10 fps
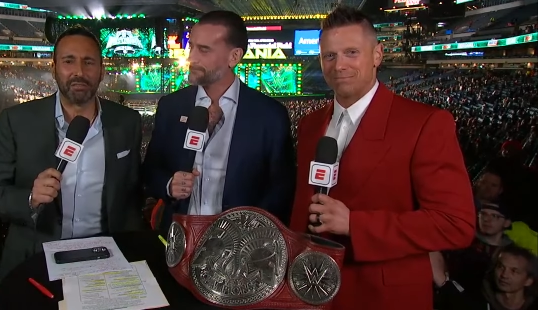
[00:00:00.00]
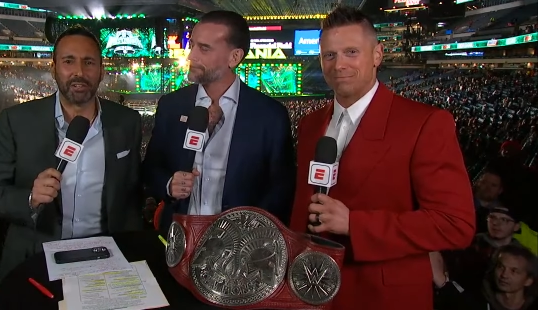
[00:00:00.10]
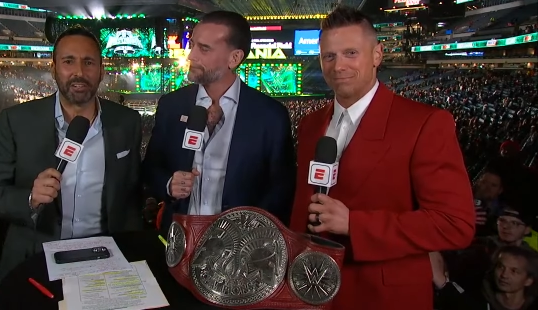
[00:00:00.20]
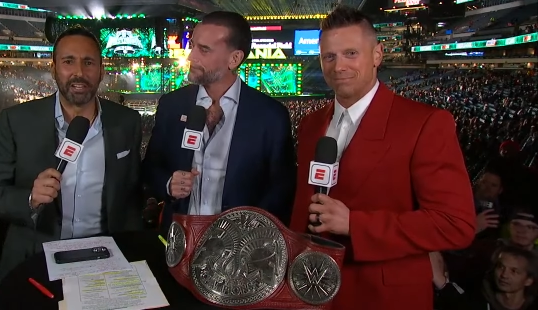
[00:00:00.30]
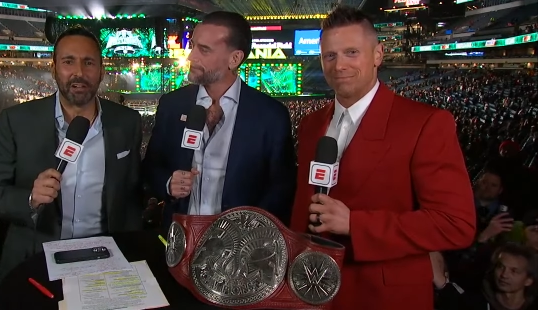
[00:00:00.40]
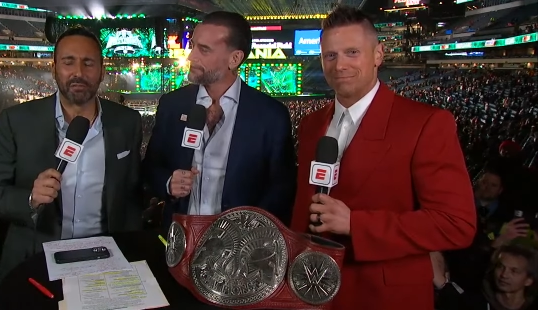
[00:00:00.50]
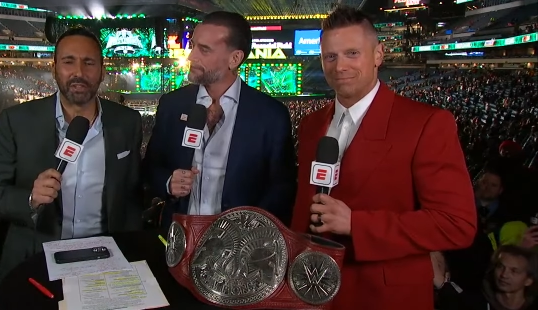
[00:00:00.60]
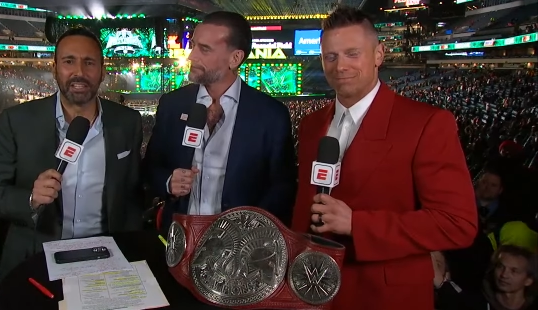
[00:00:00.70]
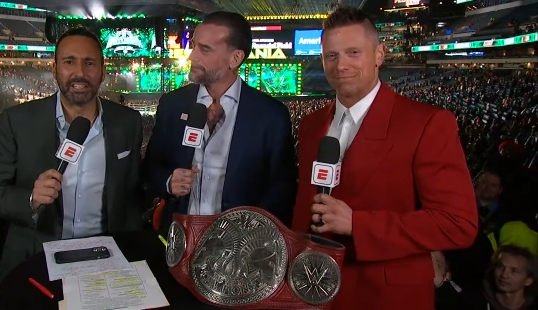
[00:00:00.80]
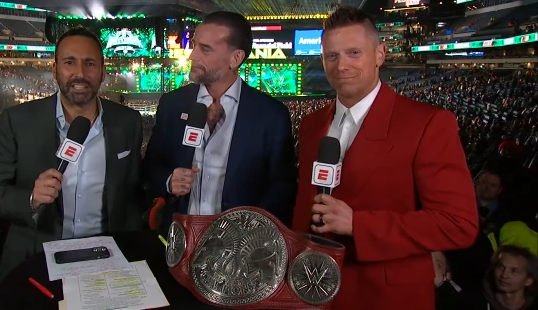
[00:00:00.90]

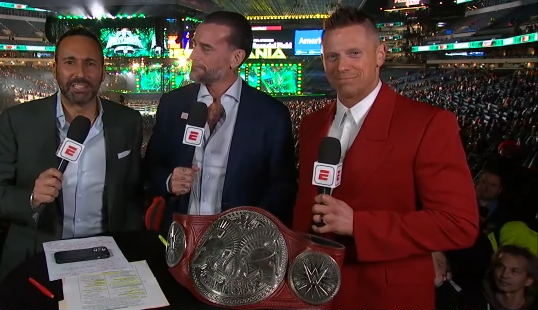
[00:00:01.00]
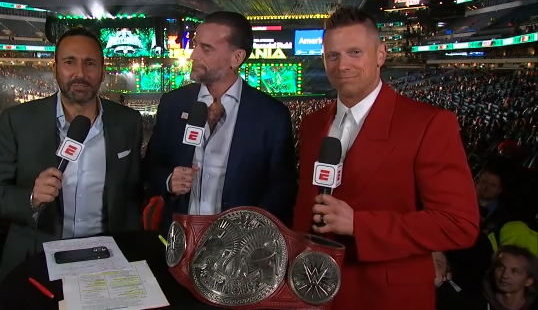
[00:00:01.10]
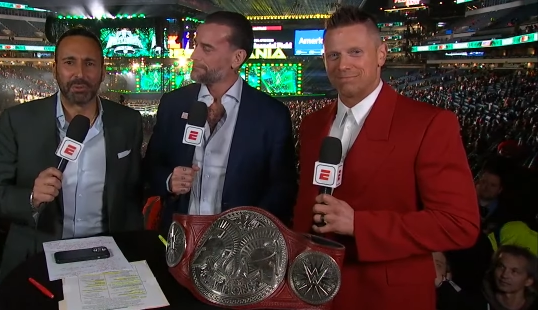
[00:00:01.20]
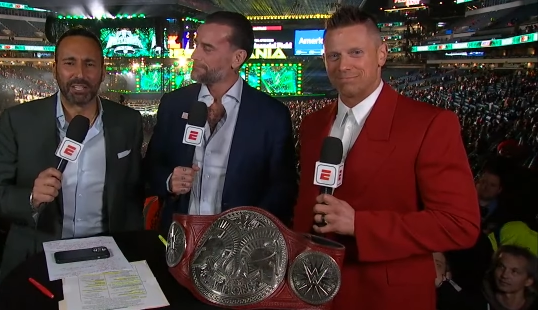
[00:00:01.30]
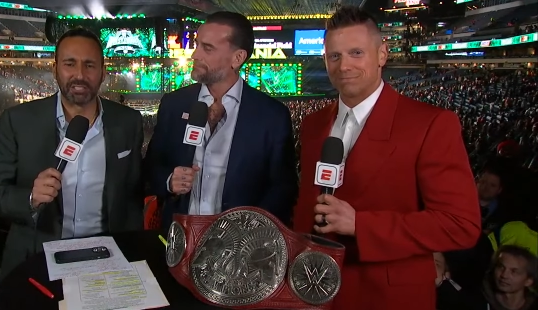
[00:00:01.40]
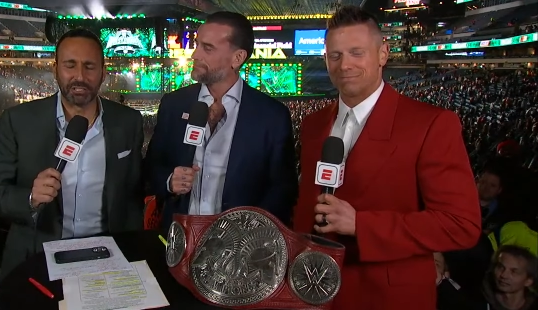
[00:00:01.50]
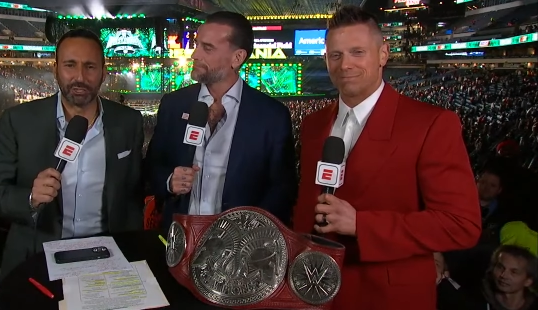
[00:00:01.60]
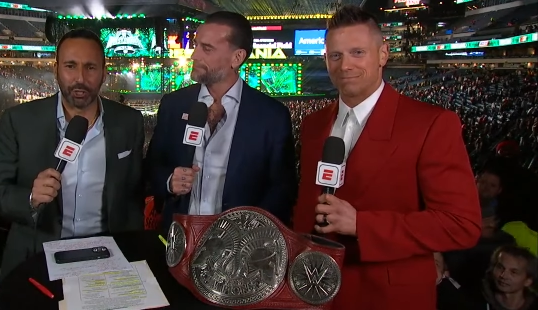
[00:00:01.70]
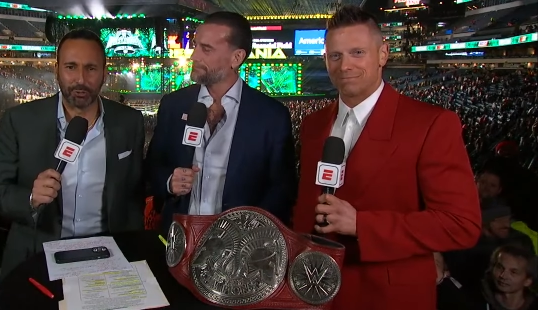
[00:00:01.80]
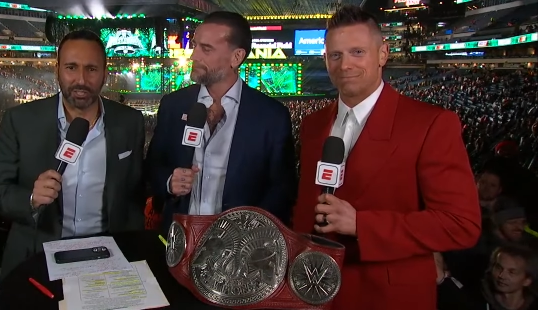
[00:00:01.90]
Speaker 1: Philadelphia is buzzing.
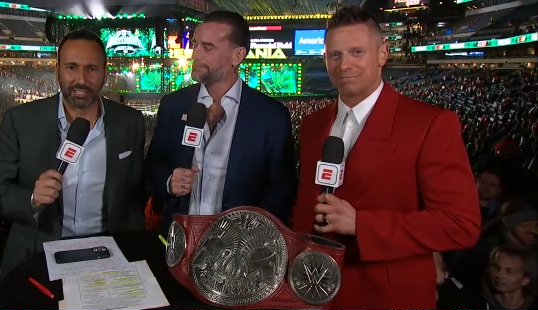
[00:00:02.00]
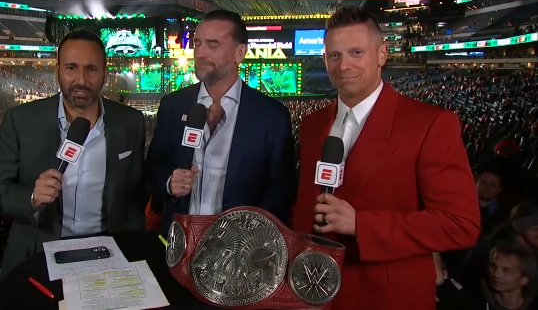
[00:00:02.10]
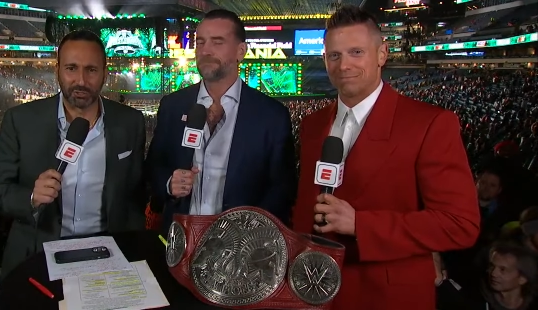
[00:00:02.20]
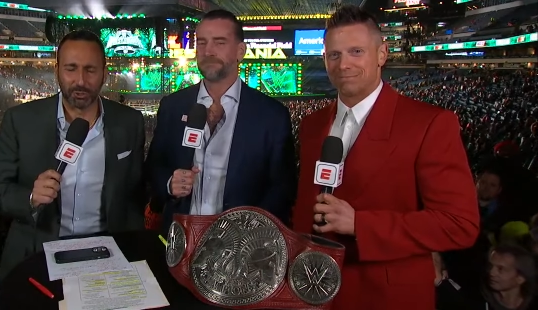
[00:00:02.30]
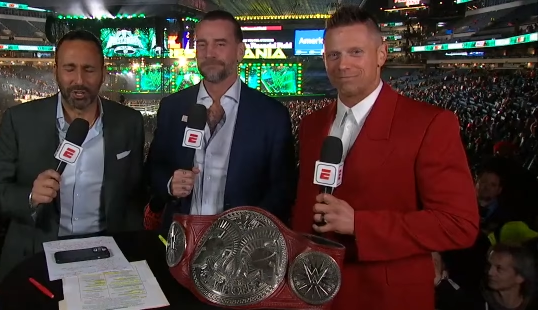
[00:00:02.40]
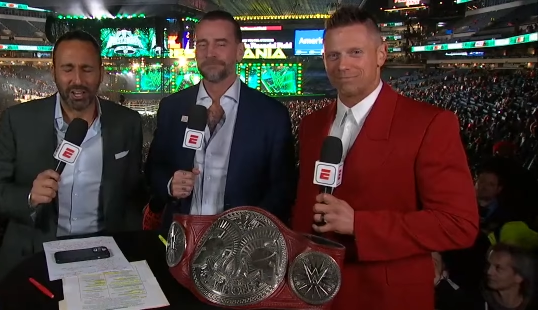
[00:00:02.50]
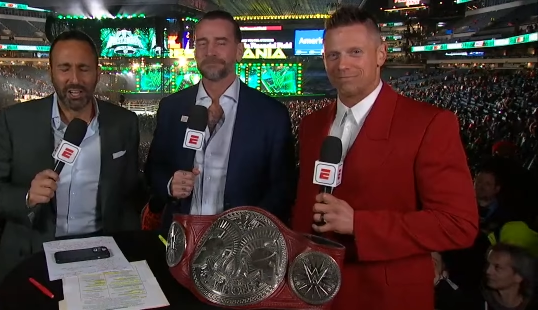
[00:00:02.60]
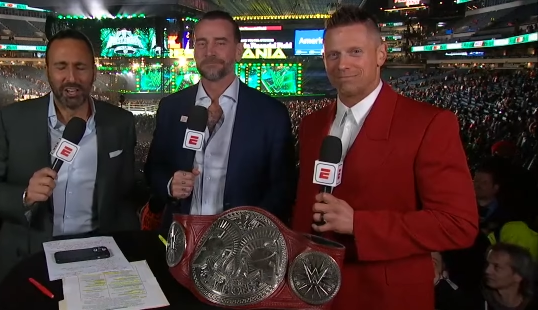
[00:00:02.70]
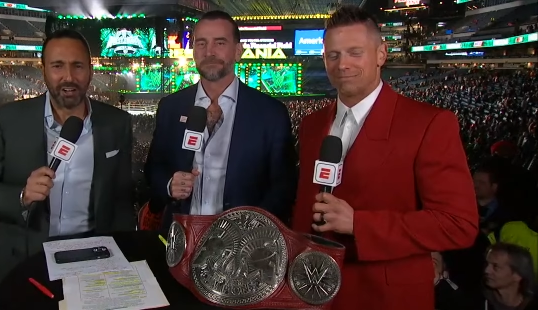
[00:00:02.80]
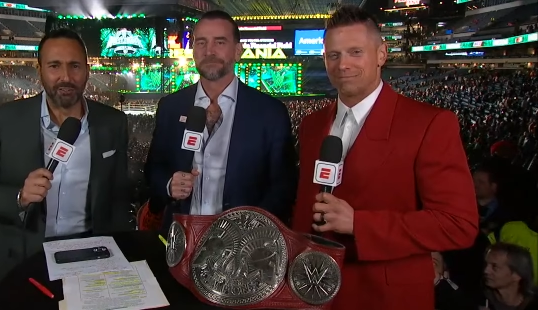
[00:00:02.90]
Joe Tessitore,
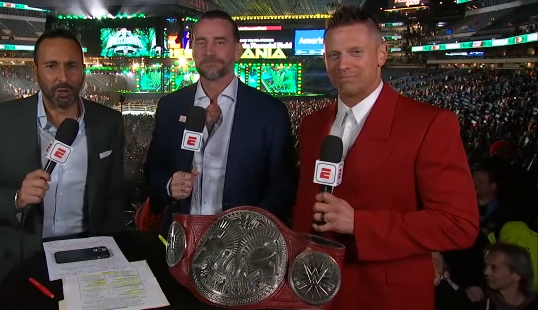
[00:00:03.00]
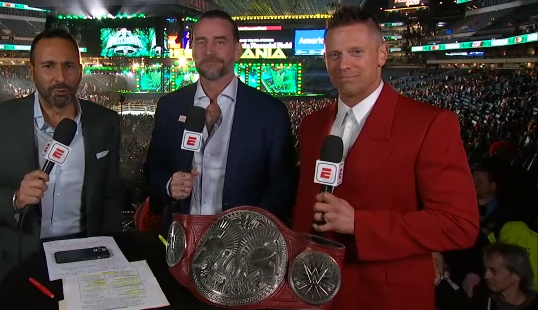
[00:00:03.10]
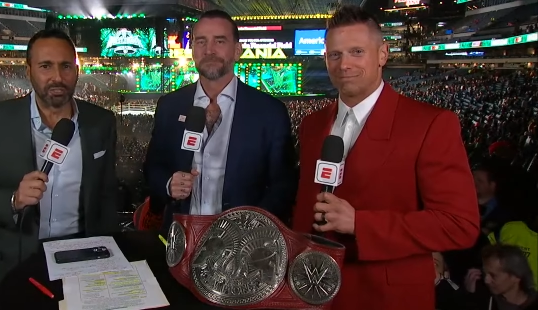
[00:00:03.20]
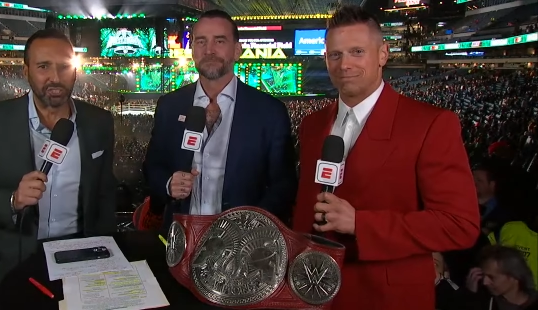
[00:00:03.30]
along with